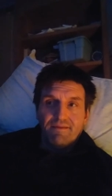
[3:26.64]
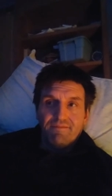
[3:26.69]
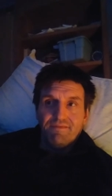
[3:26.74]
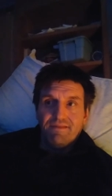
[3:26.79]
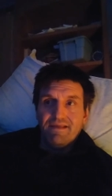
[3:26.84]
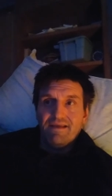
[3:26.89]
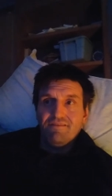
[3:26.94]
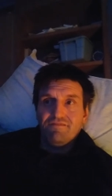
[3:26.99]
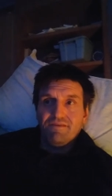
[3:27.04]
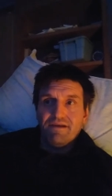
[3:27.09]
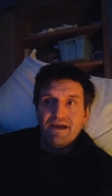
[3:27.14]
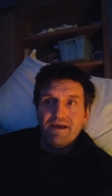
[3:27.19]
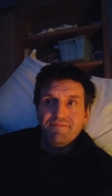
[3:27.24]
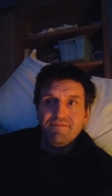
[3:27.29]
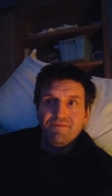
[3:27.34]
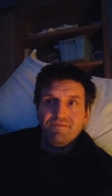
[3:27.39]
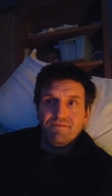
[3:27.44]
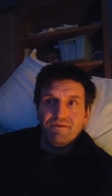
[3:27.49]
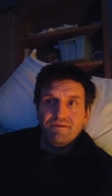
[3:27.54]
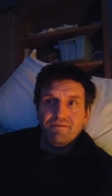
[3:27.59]
But that's what
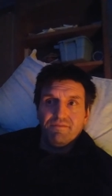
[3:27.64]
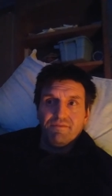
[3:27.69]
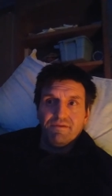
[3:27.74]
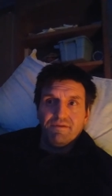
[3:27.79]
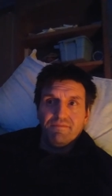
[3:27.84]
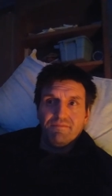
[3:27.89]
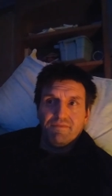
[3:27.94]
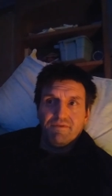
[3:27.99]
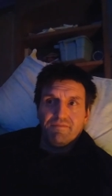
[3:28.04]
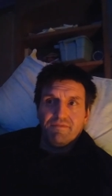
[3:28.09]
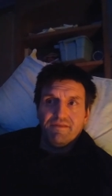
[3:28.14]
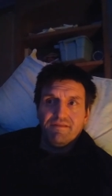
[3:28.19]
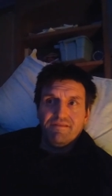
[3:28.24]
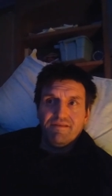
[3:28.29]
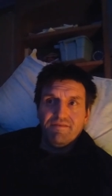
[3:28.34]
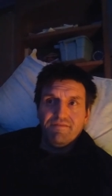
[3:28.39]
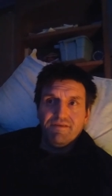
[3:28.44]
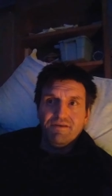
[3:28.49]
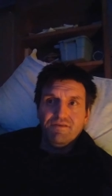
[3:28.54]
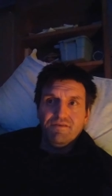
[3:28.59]
happens when, when, when
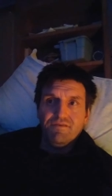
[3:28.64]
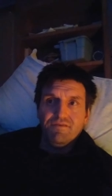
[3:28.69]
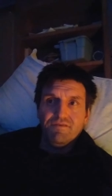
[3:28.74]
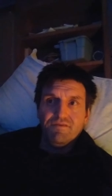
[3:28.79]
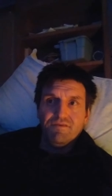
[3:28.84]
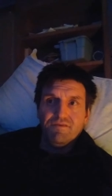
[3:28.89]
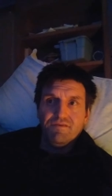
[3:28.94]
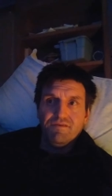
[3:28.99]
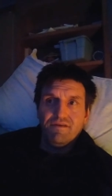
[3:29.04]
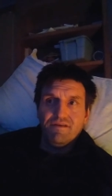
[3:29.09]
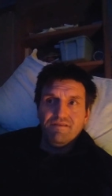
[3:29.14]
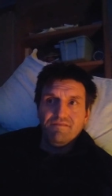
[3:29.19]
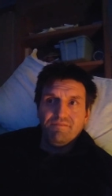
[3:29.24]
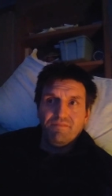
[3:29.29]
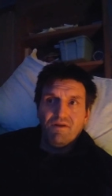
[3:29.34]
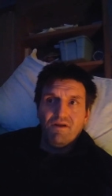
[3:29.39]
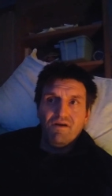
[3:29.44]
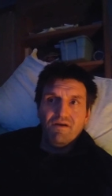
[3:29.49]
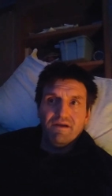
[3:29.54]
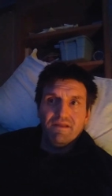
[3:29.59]
someone who, who doesn't
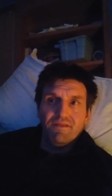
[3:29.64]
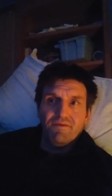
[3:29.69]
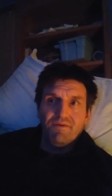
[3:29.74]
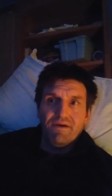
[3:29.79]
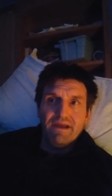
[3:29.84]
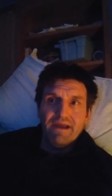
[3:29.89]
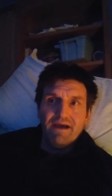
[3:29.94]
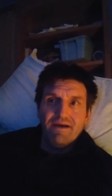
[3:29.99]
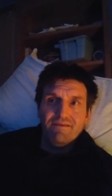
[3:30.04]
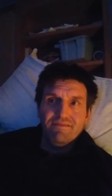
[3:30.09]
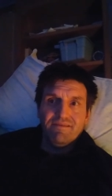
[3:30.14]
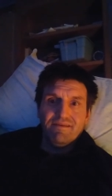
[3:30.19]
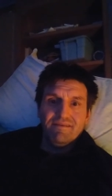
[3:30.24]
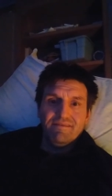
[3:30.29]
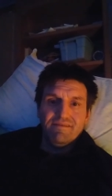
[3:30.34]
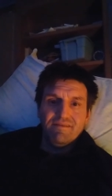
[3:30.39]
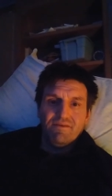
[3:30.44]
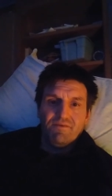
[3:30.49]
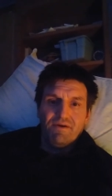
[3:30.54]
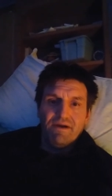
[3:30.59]
belong in the White House
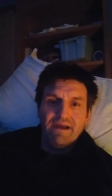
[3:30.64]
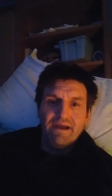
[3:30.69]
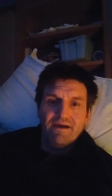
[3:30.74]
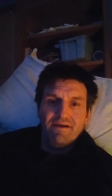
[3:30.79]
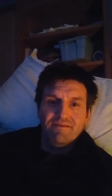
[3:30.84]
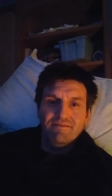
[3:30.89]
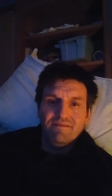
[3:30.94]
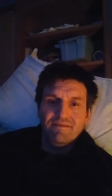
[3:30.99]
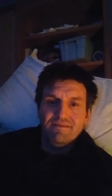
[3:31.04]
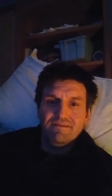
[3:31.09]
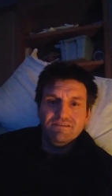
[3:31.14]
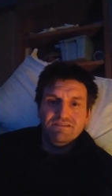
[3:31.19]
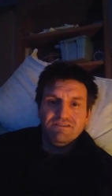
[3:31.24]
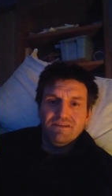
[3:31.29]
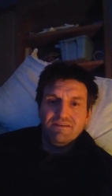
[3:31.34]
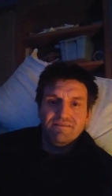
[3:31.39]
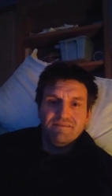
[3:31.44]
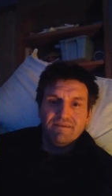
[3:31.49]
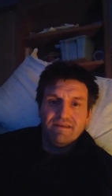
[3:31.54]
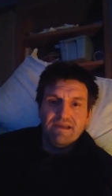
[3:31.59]
gets in the White House and just
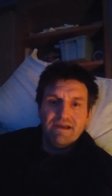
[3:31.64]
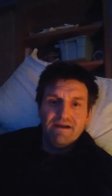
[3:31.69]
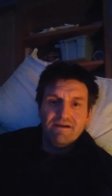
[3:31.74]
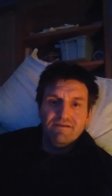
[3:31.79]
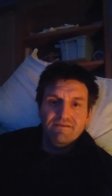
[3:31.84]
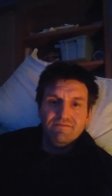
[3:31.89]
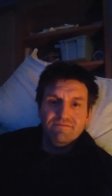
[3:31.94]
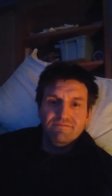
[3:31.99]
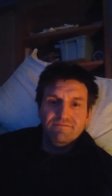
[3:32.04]
doesn't care.